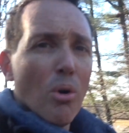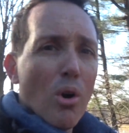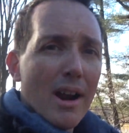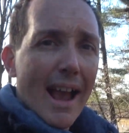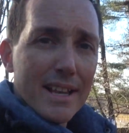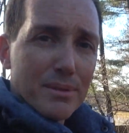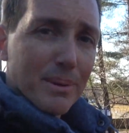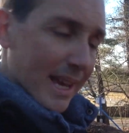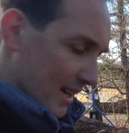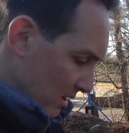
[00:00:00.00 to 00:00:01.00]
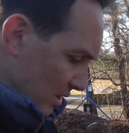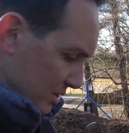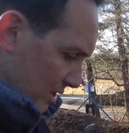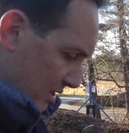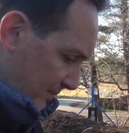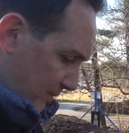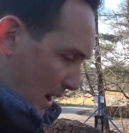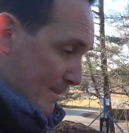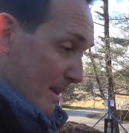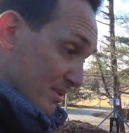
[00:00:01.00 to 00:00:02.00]
more as we get closer to
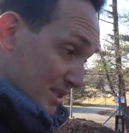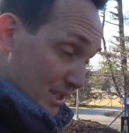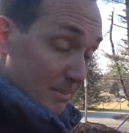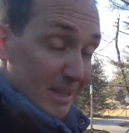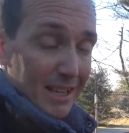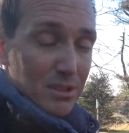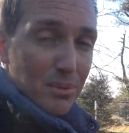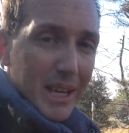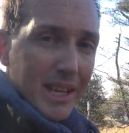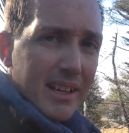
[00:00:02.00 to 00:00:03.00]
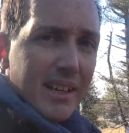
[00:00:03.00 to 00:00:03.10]
framing, which is gonna be next week.